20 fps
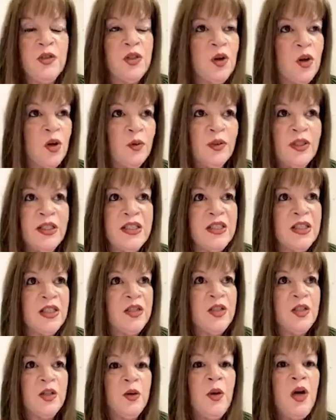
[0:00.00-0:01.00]
So don't listen
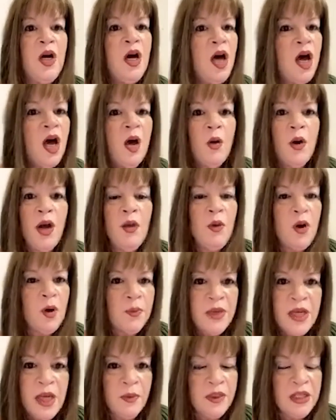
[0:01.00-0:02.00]
to, oh, I won't
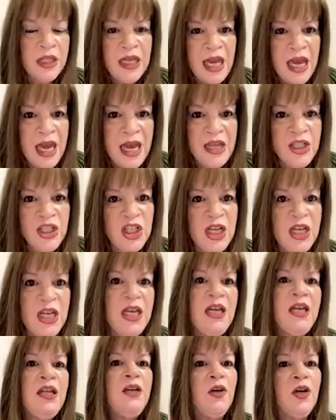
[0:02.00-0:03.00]
be able to cash
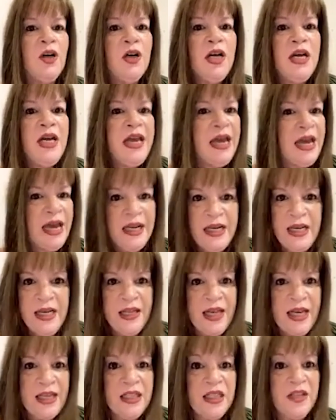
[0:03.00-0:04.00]
it or any of
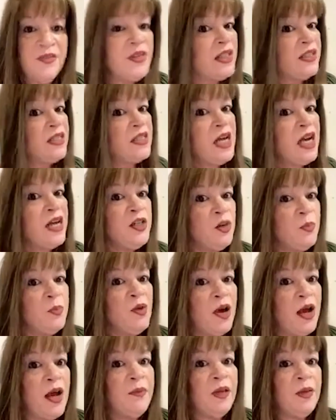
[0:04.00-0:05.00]
that stuff. That's not your
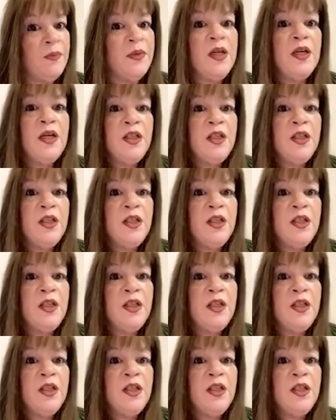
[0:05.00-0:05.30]
problem.